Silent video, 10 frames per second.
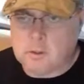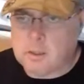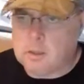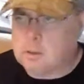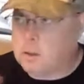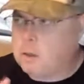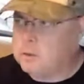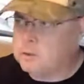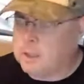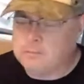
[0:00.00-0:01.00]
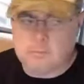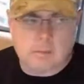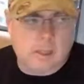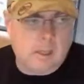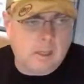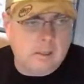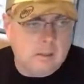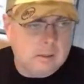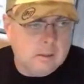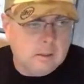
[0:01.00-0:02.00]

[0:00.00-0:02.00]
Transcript: So you're going to hear cars driving by